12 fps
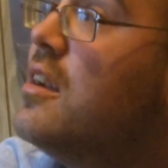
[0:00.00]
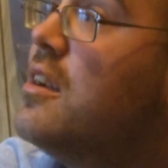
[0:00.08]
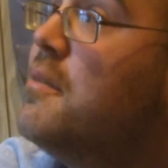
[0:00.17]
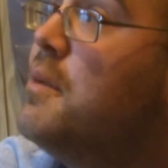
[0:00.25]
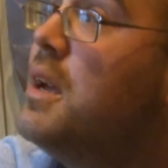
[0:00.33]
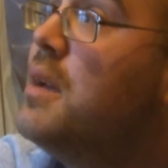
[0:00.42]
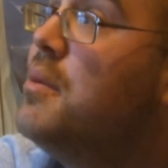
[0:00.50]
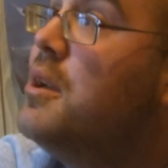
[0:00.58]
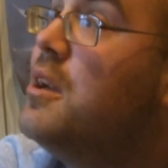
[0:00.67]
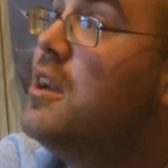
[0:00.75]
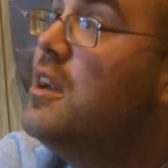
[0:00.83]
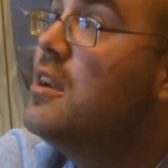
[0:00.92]
And yeah.
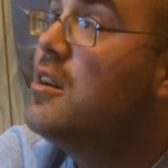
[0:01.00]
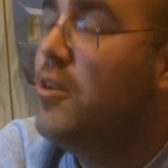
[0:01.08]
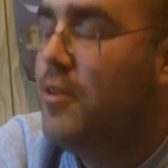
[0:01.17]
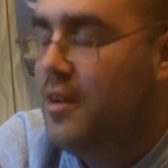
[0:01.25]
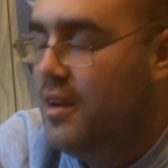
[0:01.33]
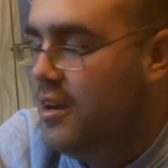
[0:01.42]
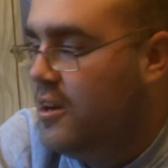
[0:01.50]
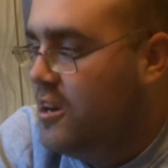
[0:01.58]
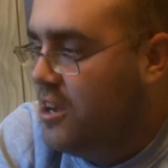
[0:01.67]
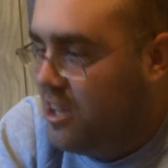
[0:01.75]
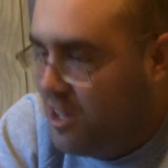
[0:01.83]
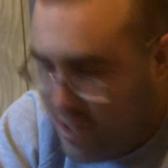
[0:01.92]
maybe
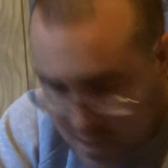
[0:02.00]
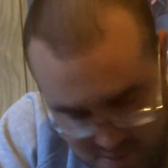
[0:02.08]
culinary.